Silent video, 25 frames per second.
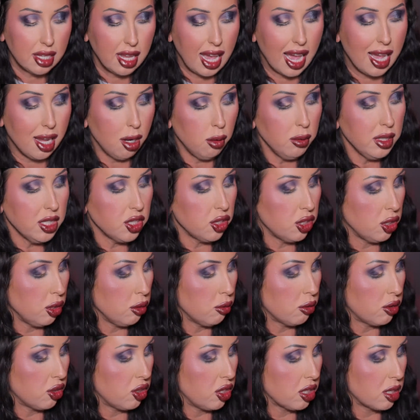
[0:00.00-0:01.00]
always
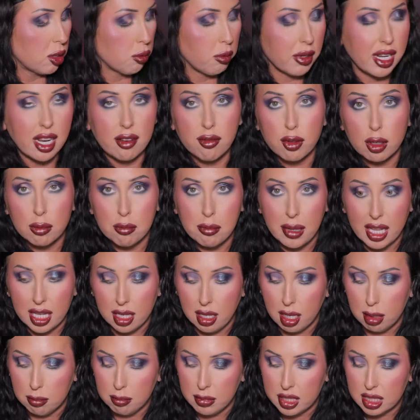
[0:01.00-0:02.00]
use just whatever
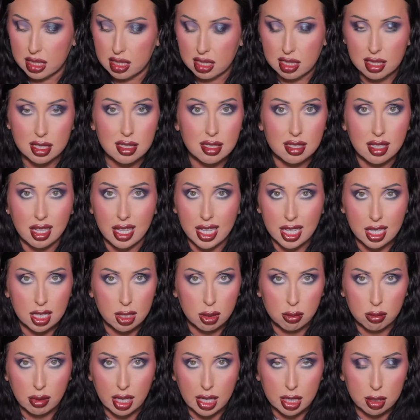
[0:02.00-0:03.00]
makeup mist is laying
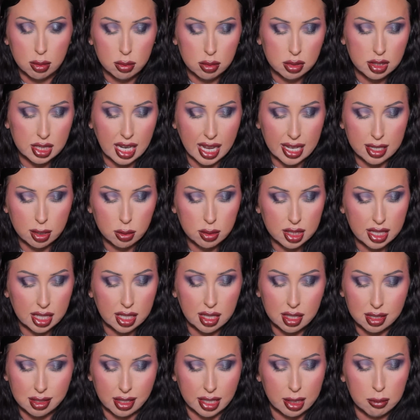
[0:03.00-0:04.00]
around. I don't
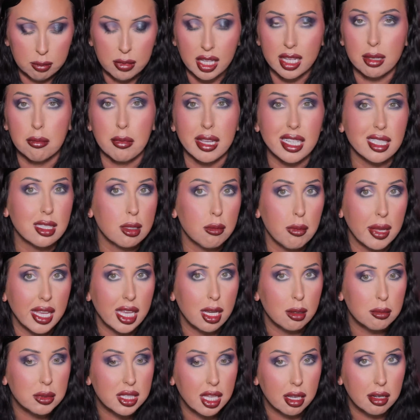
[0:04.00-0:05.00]
think Glamlite makes a
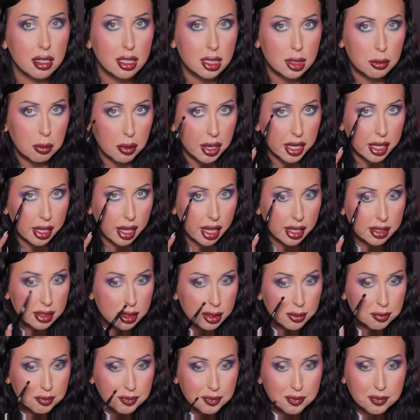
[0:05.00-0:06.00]
makeup setting spray
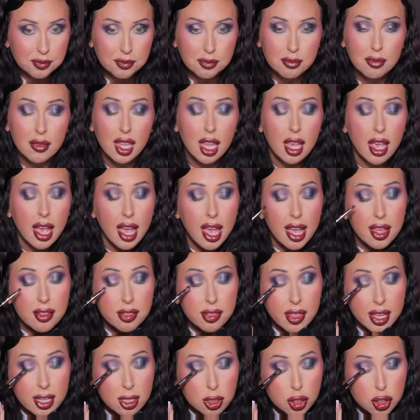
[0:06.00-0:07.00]
yet.
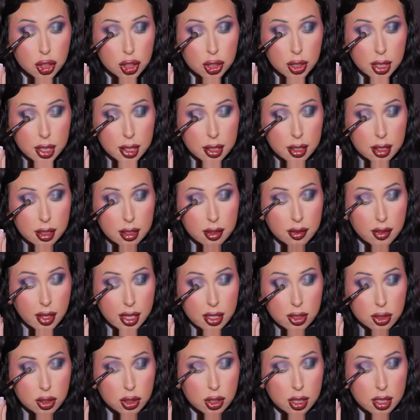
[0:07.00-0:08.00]
They should.
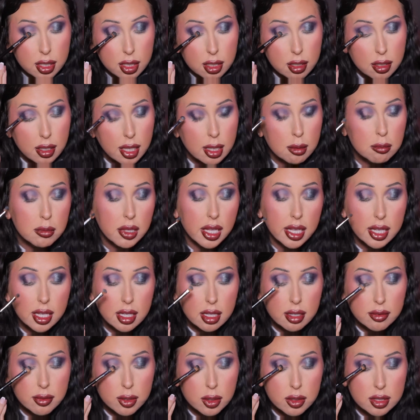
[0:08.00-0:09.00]

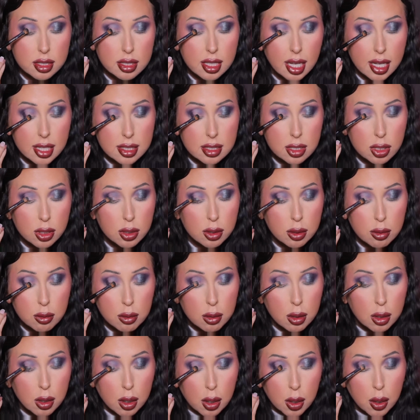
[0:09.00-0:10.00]
Glamlite, if you decide to
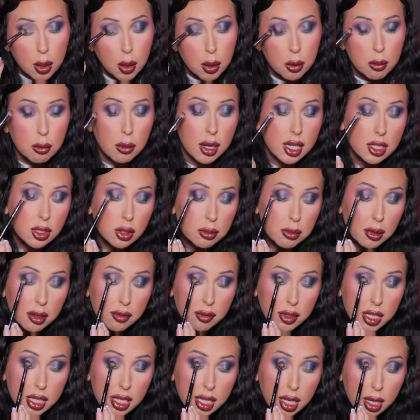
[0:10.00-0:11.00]
watch my
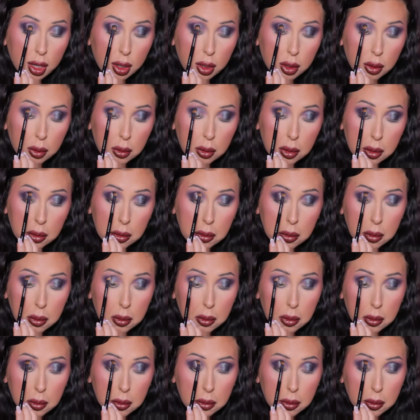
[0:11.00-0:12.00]
video,
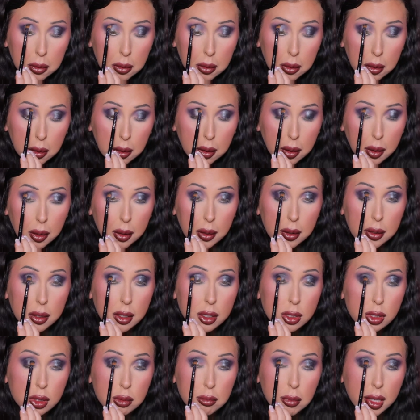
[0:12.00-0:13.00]

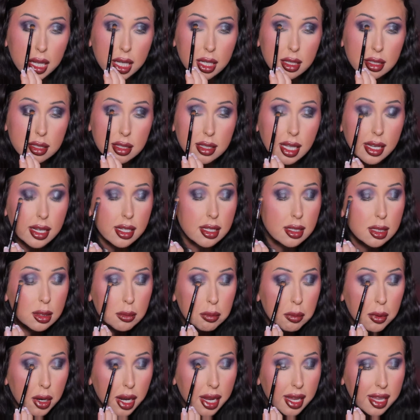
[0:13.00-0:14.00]
could you make a setting
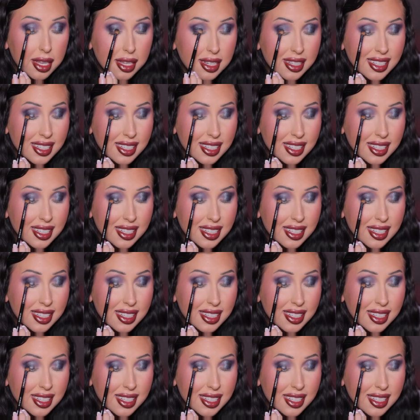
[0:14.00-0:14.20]
spray?